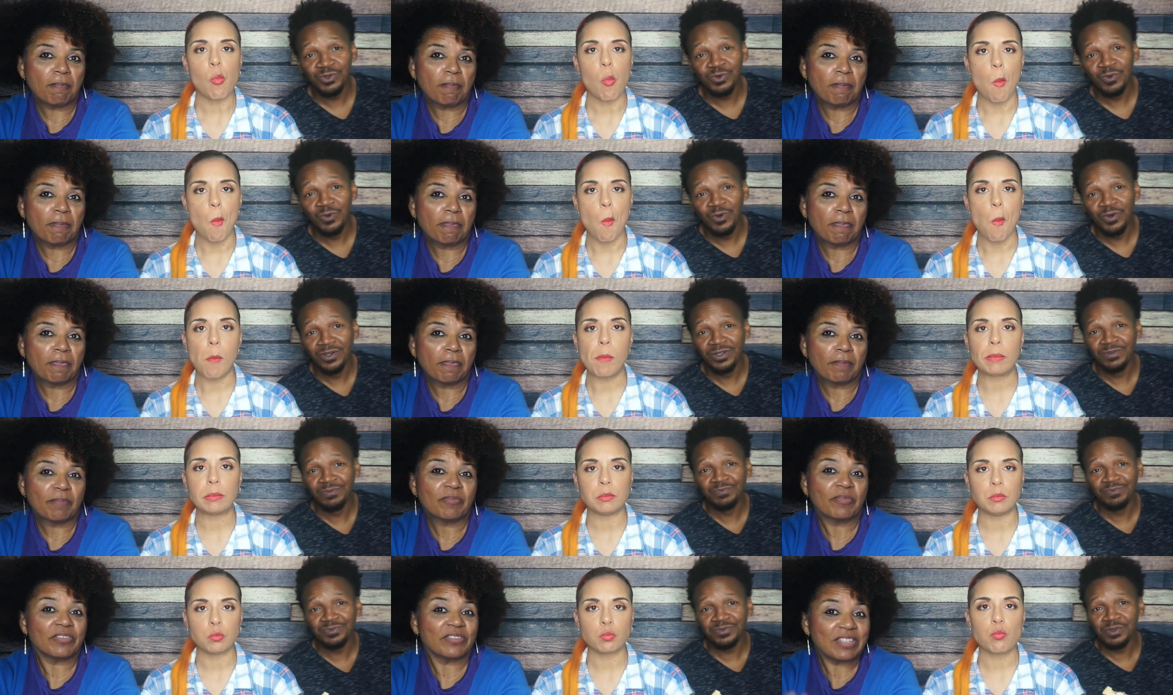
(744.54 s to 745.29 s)
Speaker 1: a
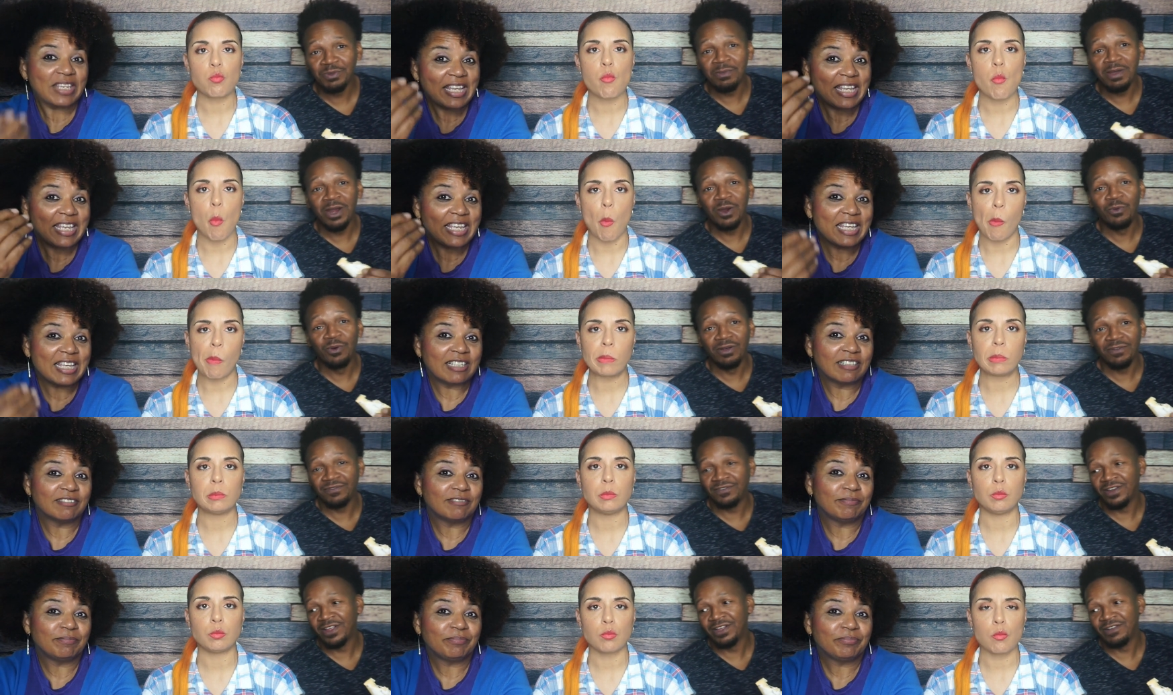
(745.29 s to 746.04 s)
one, Same. no matter
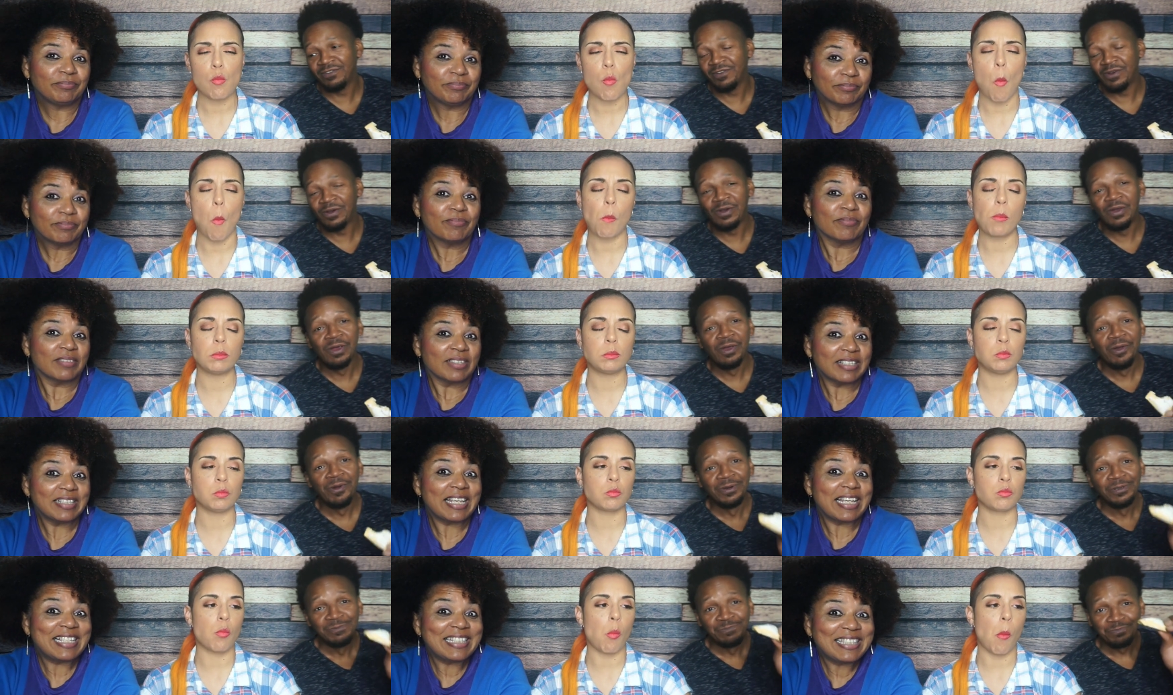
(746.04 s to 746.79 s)
what flavor.
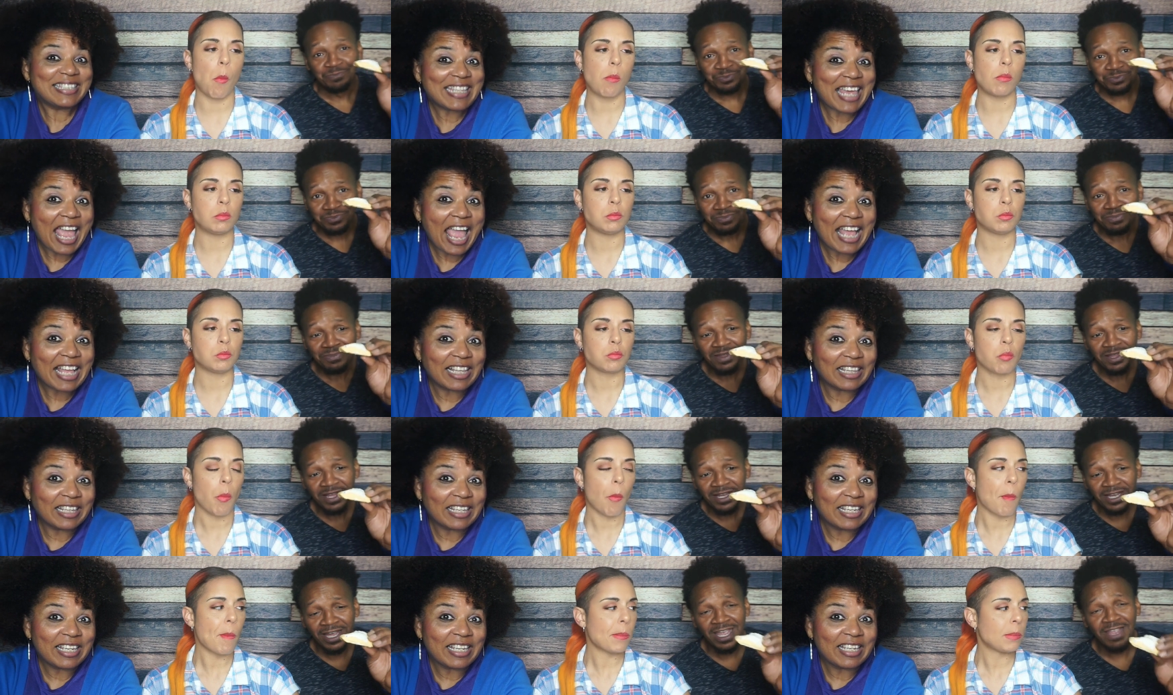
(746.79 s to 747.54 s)
Mm. mm. Exactly.
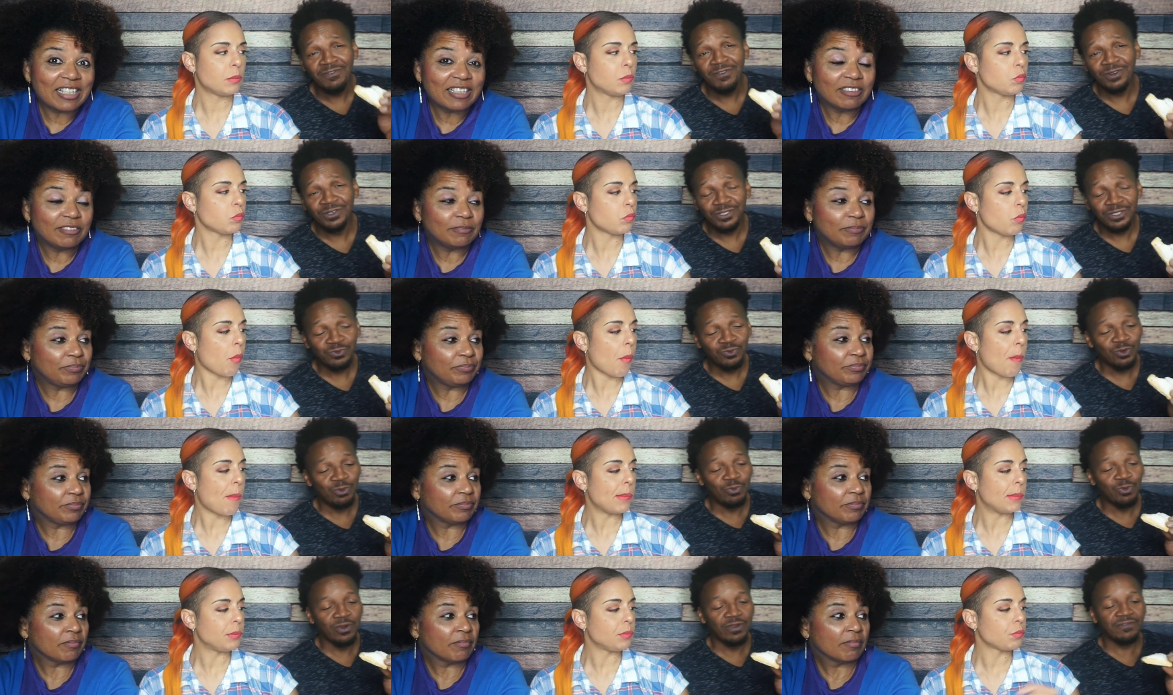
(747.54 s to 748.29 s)
Cake version
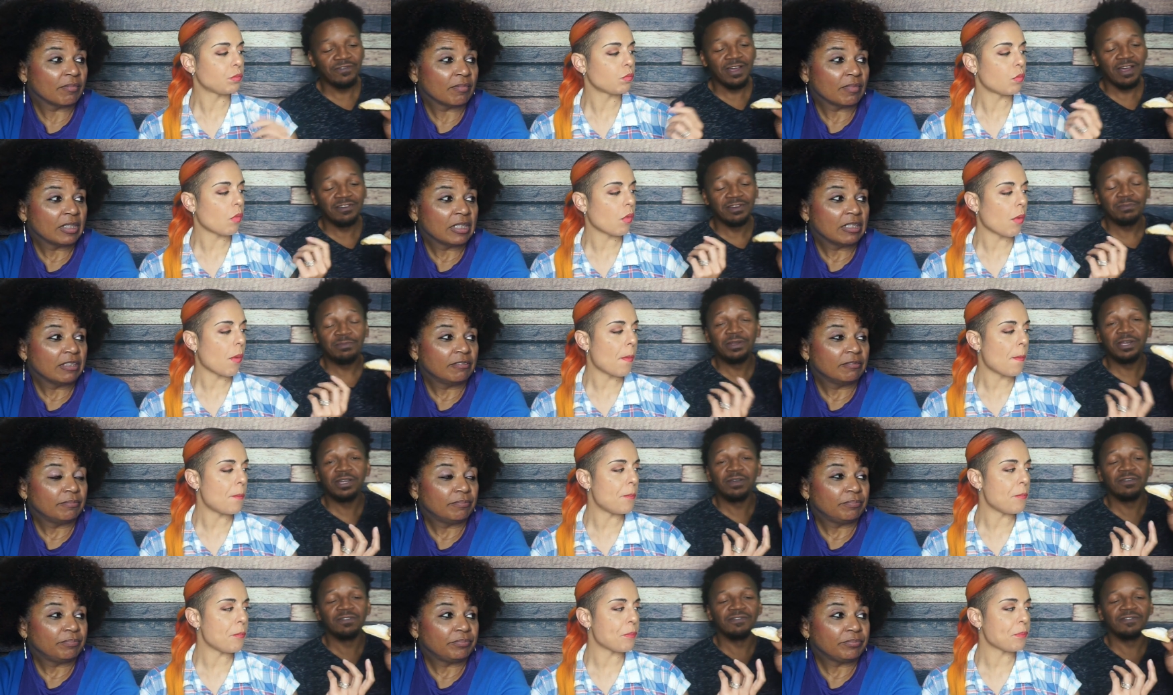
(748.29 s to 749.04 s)
1.5,
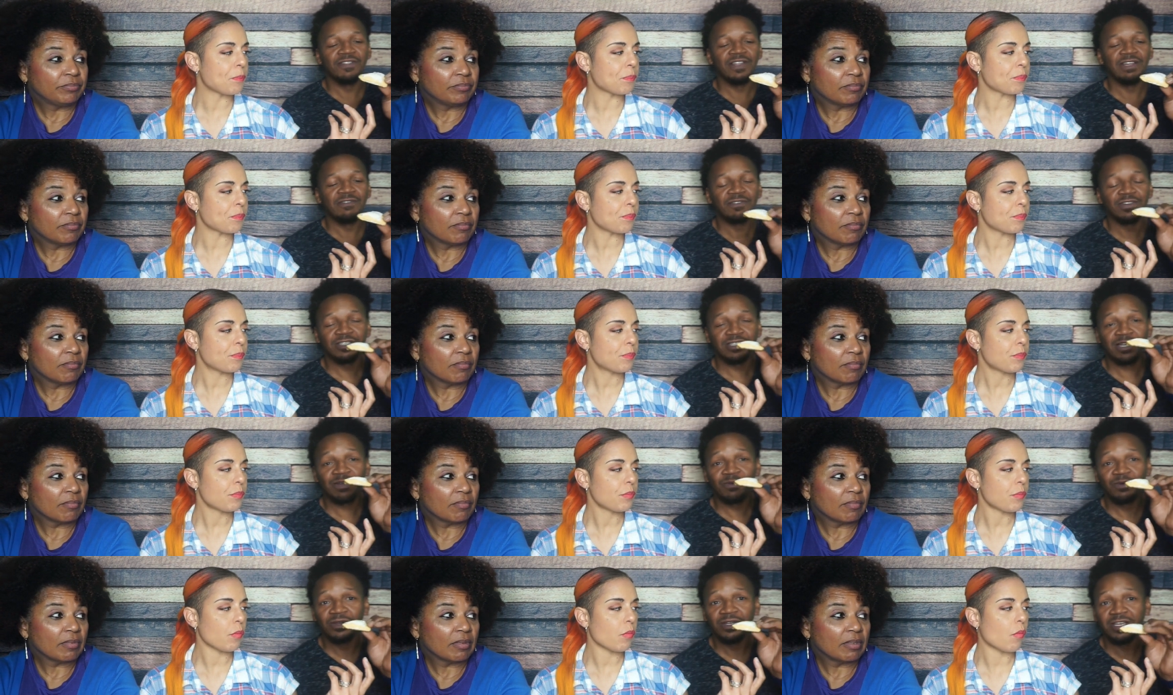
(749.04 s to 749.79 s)
depending on the flavor,
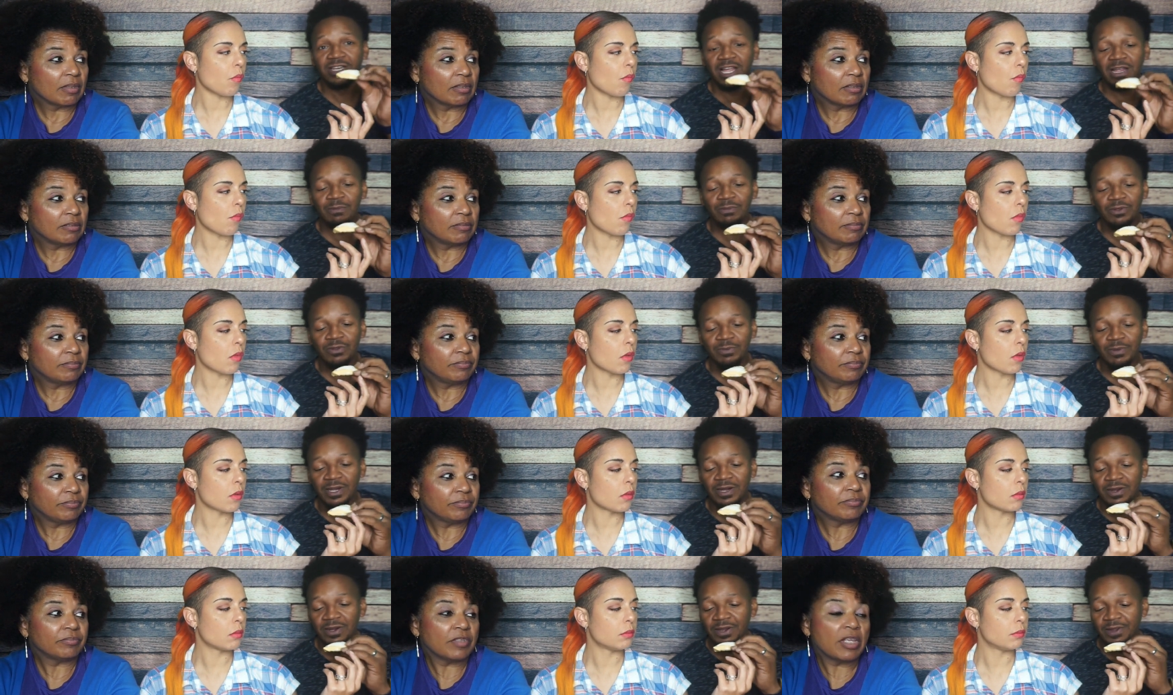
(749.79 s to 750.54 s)
because I really like
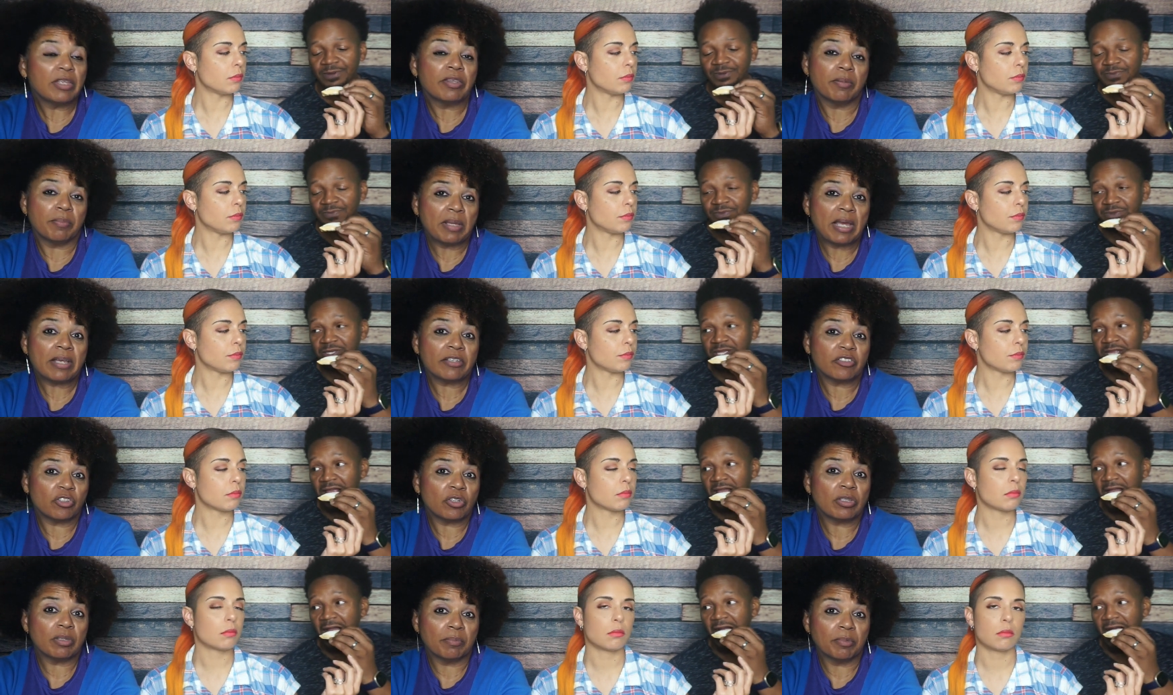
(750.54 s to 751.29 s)
blueberry.
Speaker 2: Yeah, the,
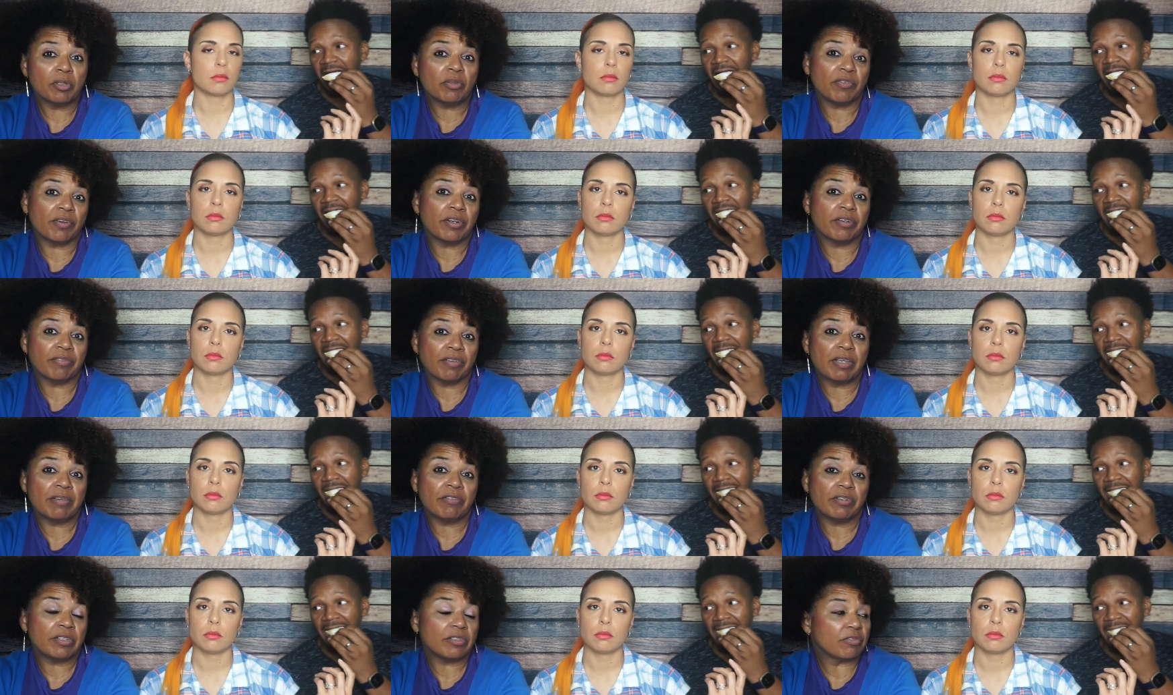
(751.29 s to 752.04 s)
actually, the blueberry
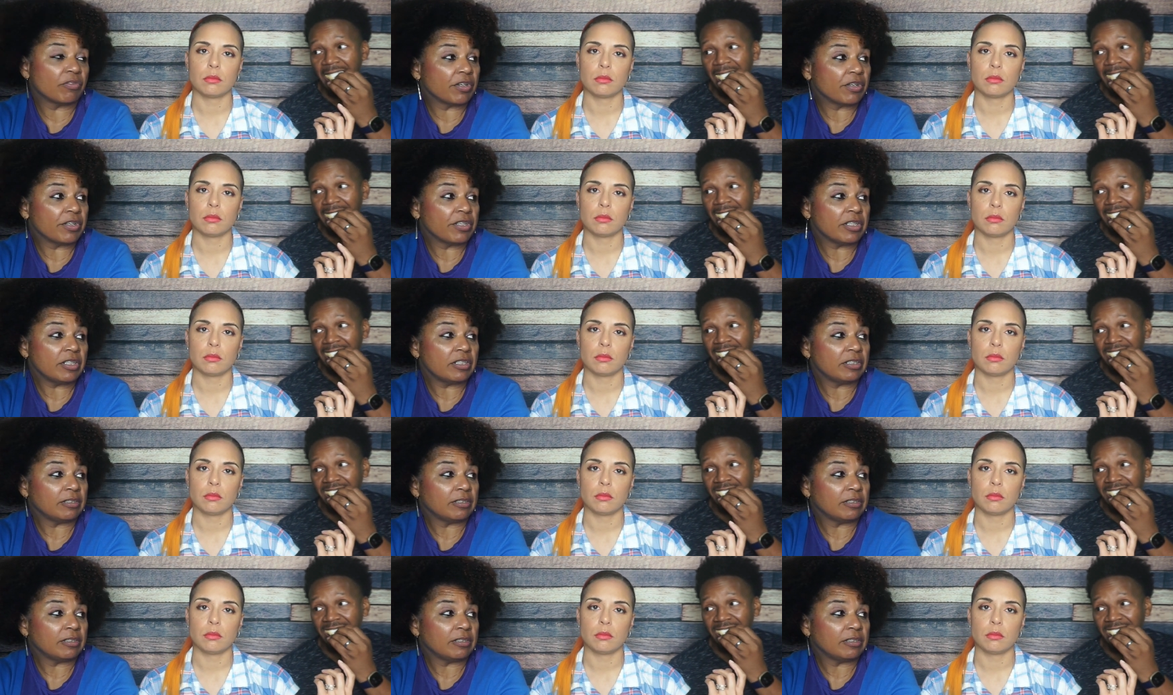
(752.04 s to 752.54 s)
flavor is very good.